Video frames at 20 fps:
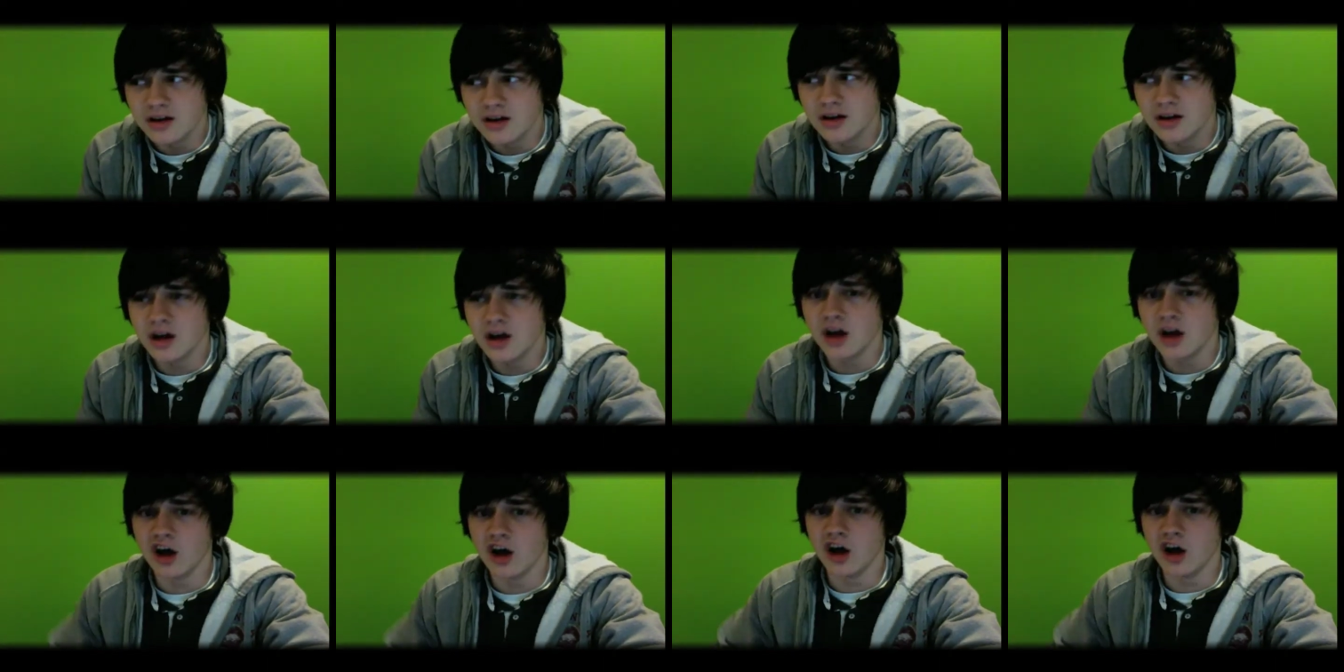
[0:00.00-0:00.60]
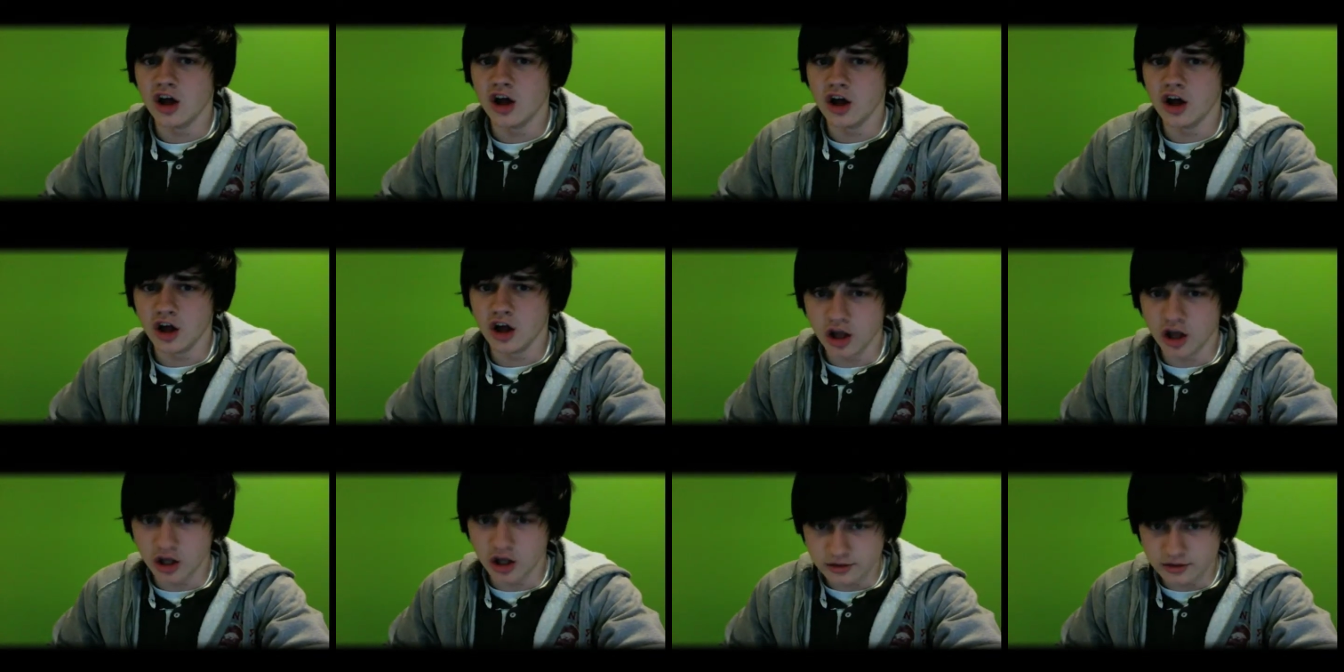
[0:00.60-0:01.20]
Uh,
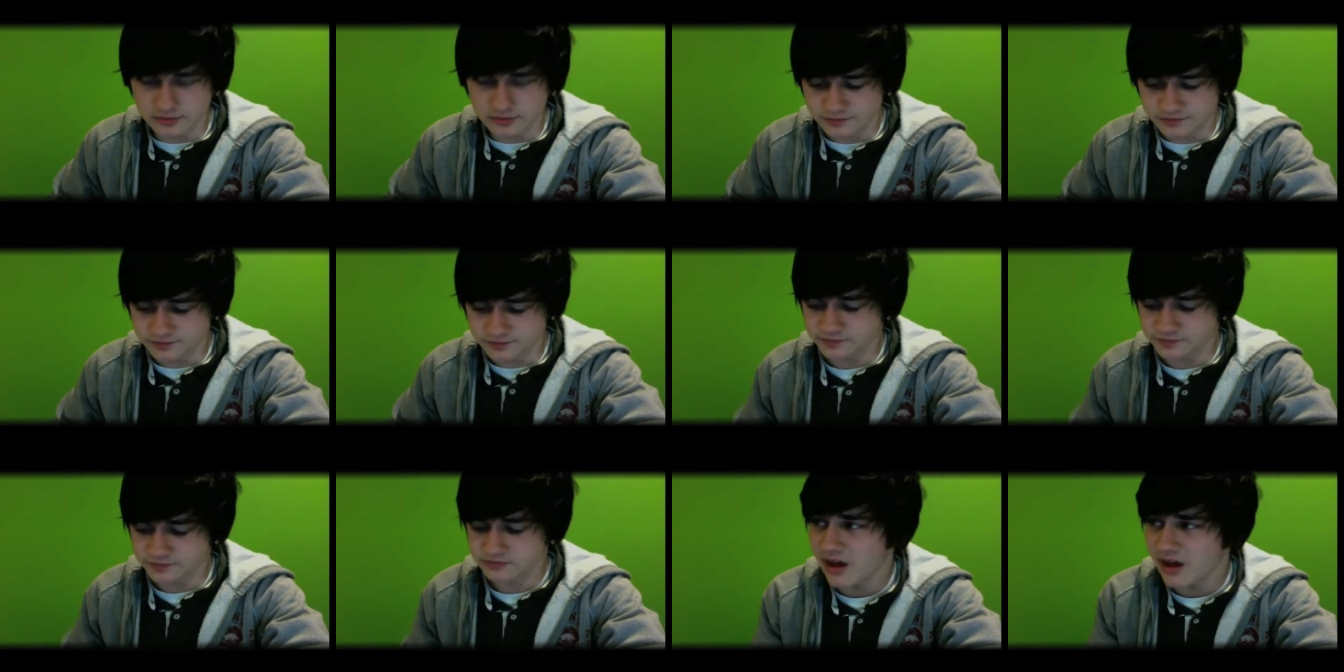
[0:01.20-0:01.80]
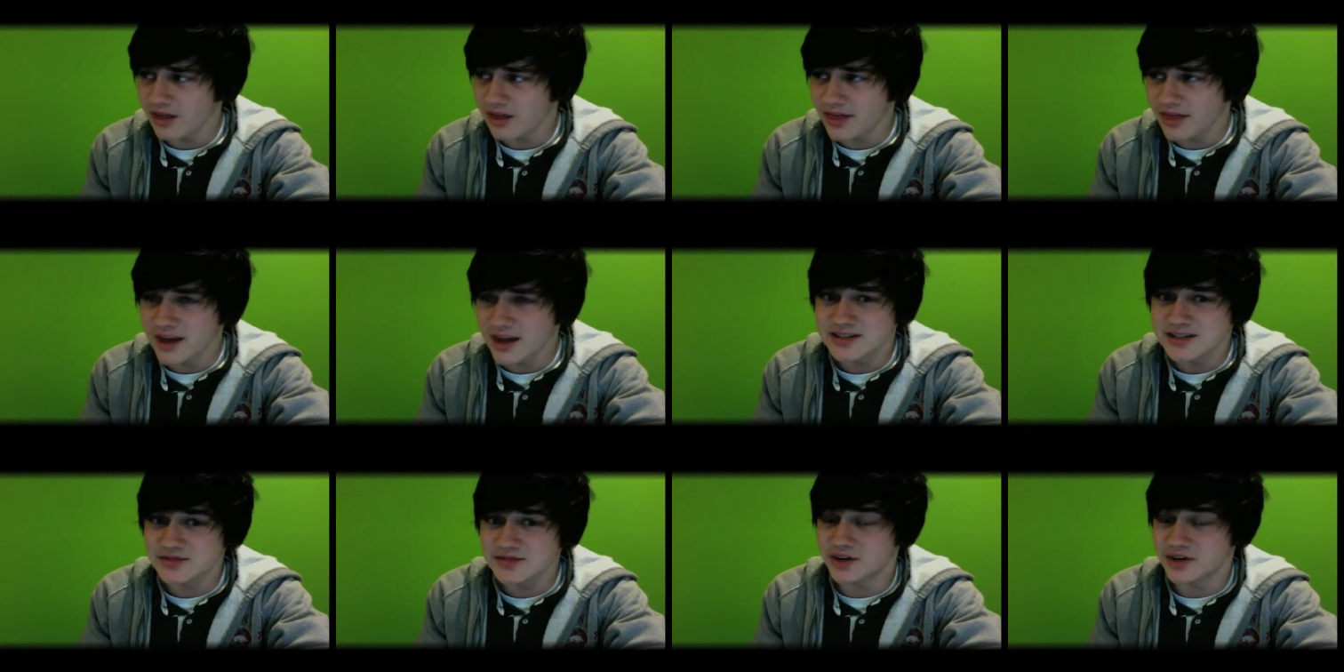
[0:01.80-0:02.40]
that is
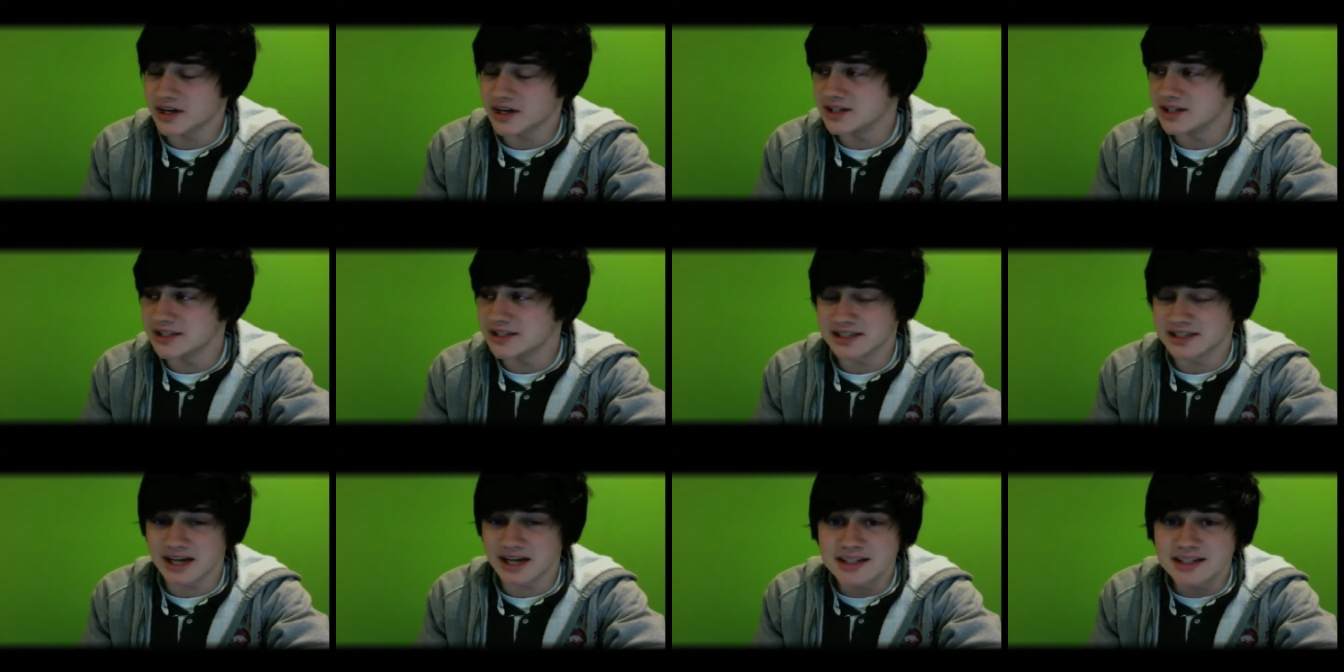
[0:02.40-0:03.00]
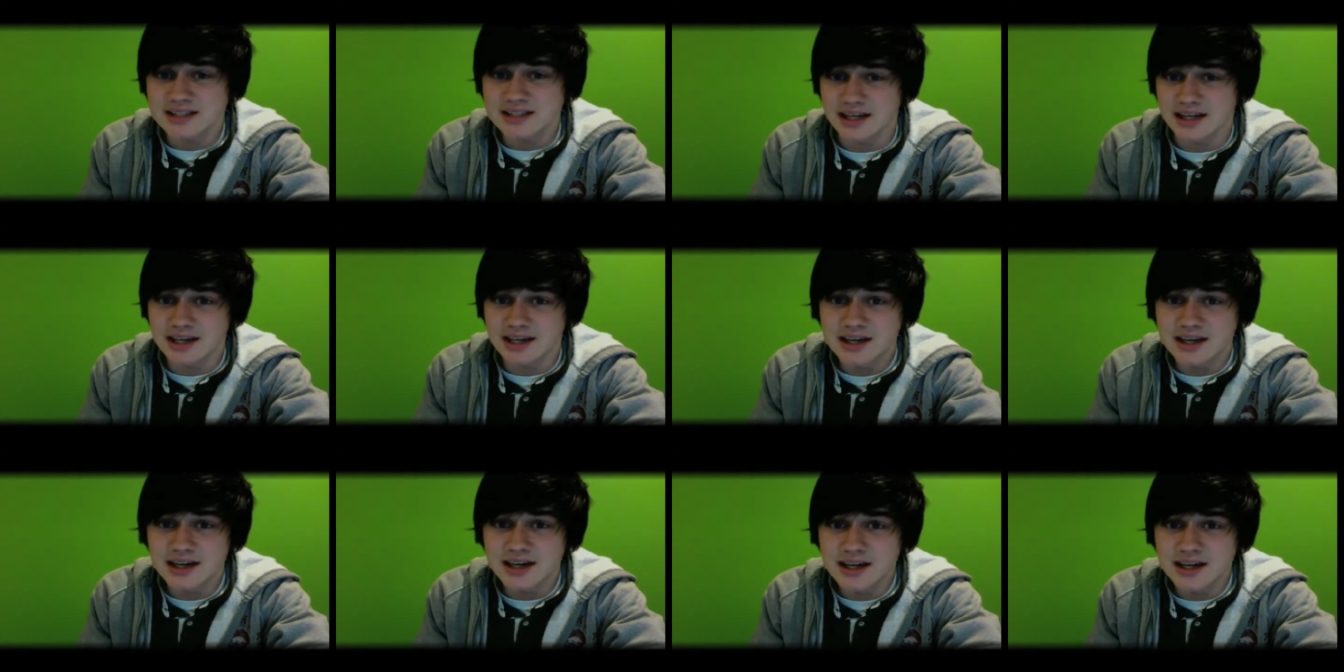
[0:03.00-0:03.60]
freaking disgusting.
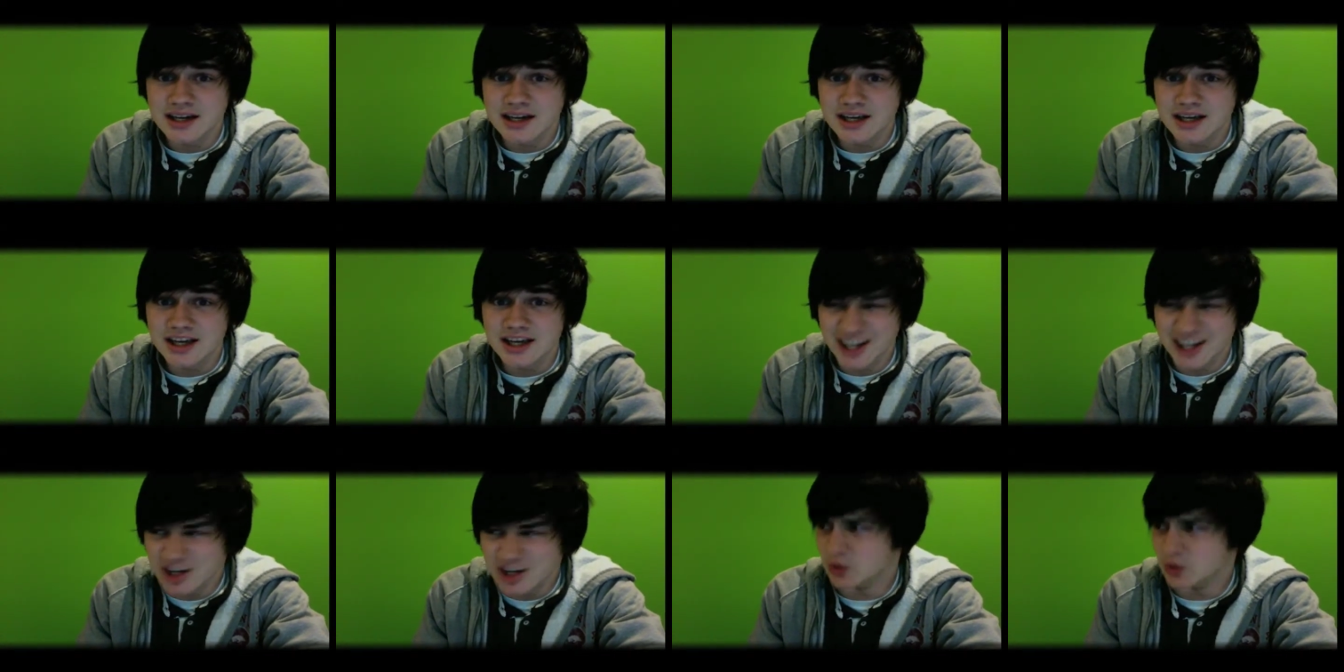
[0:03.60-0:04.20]
Ew.